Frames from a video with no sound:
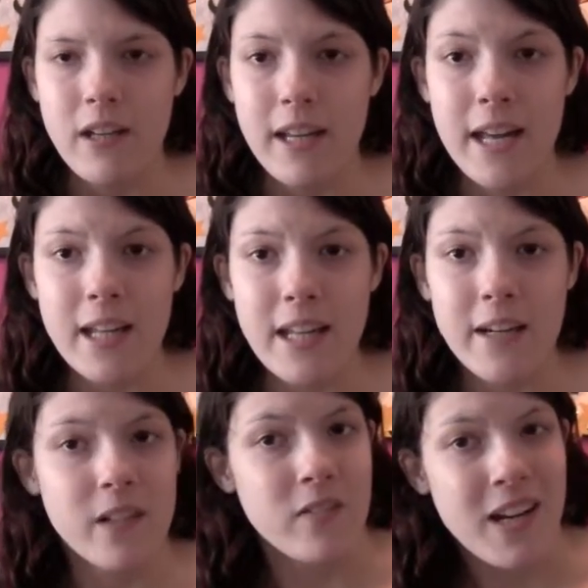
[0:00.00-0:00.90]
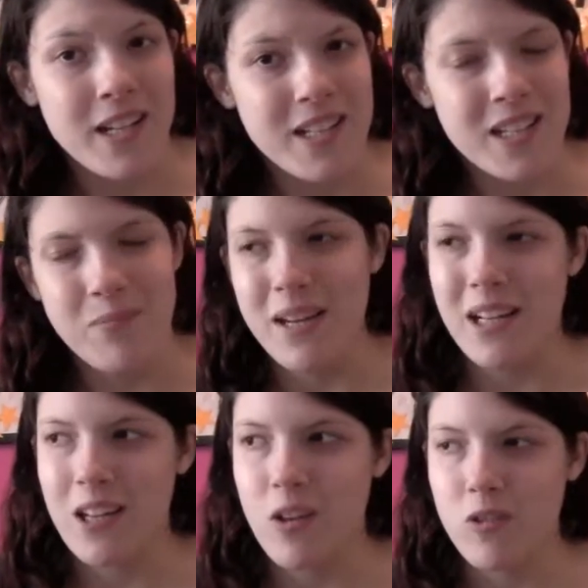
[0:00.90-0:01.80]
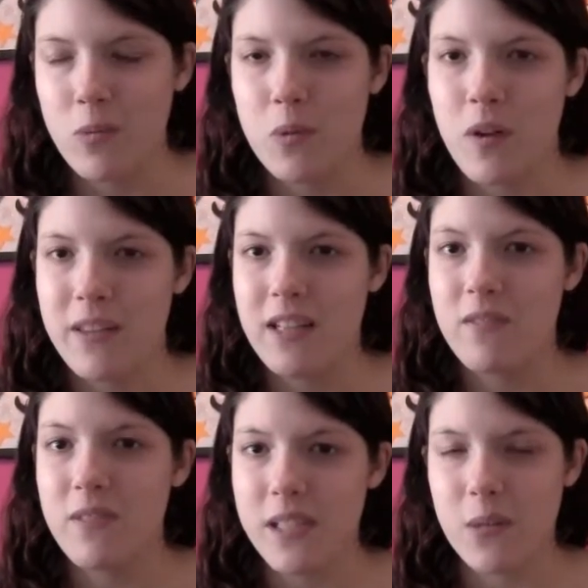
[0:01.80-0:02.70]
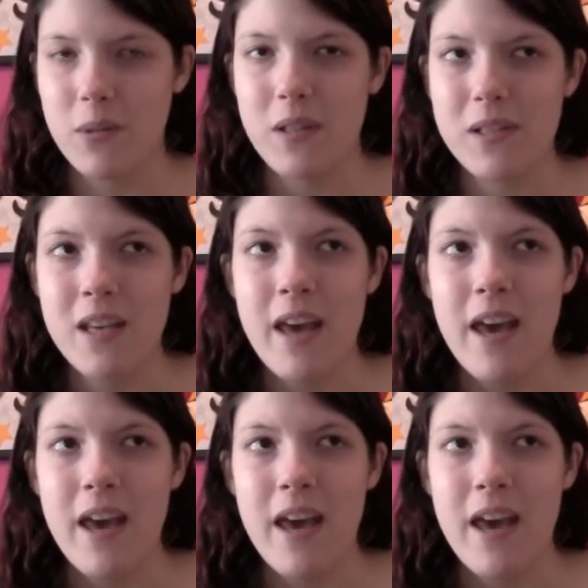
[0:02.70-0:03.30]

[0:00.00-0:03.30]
Haley and her friends made a little group called the Invisibles,